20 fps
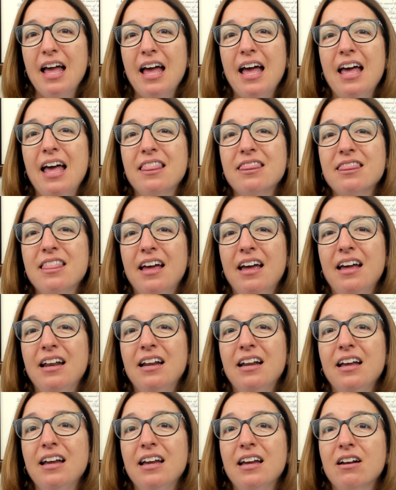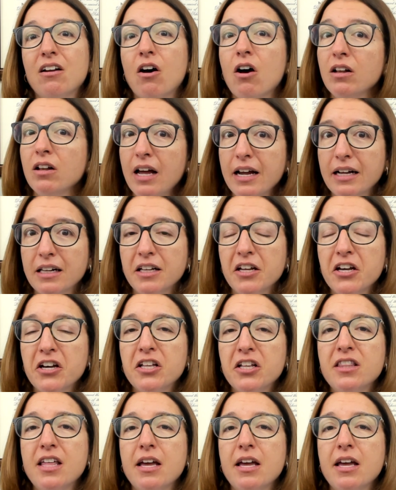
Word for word: And then in all likelihood,